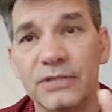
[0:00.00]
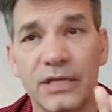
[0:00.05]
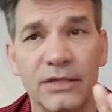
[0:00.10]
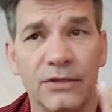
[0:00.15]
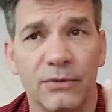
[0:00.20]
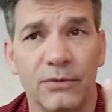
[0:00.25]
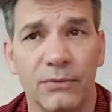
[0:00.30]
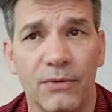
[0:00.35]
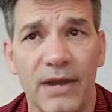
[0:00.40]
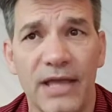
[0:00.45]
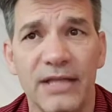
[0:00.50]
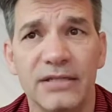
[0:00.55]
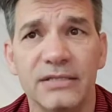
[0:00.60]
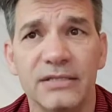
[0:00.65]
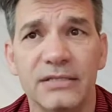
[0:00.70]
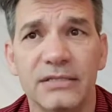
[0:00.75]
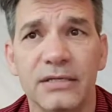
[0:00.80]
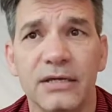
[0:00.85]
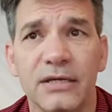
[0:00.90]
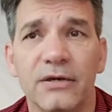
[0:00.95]
and the
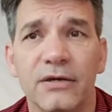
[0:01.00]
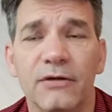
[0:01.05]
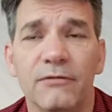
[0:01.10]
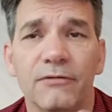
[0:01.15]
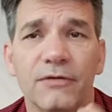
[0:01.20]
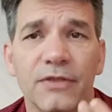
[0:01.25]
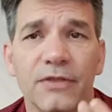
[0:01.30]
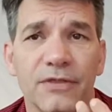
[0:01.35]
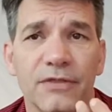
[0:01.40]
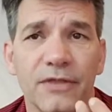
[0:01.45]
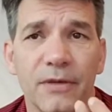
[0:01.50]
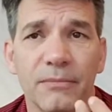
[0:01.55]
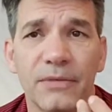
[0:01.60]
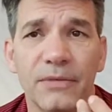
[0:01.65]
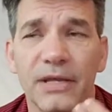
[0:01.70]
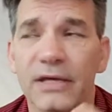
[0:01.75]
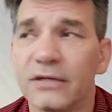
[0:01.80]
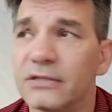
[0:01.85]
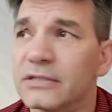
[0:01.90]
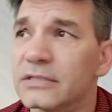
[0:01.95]
reds for the
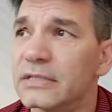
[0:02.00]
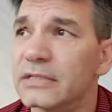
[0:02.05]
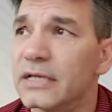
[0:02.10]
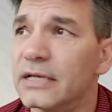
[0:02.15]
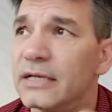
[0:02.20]
thumbnails,